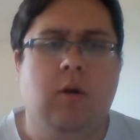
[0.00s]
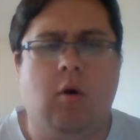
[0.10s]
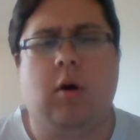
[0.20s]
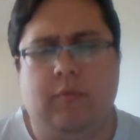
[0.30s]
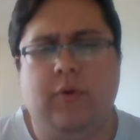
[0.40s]

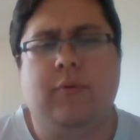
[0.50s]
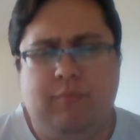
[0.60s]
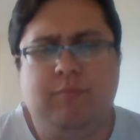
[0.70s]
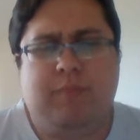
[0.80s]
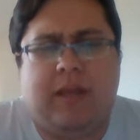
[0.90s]
Or,
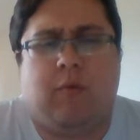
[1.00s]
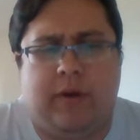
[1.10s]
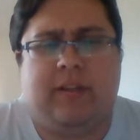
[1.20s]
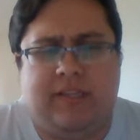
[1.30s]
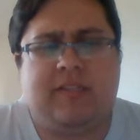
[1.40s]
being
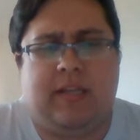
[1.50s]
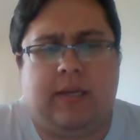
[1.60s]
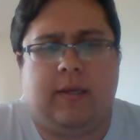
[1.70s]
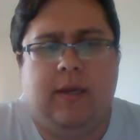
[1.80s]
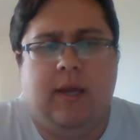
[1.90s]

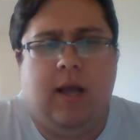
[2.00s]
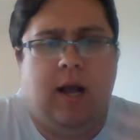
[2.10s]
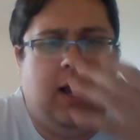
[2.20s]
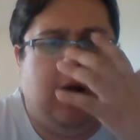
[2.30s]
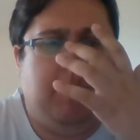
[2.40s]
realistic,
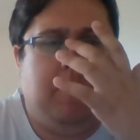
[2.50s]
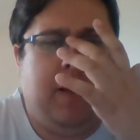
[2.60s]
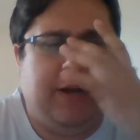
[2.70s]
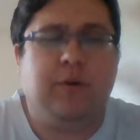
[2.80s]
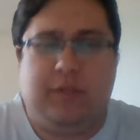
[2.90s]

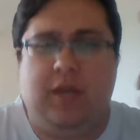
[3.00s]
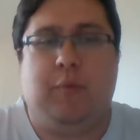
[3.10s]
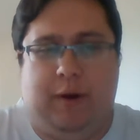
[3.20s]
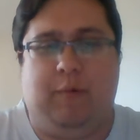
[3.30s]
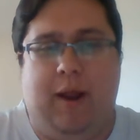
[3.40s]
I do it the
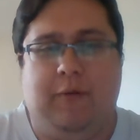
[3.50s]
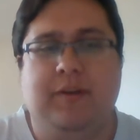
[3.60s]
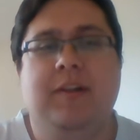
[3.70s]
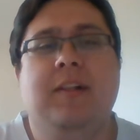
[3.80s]
other way around.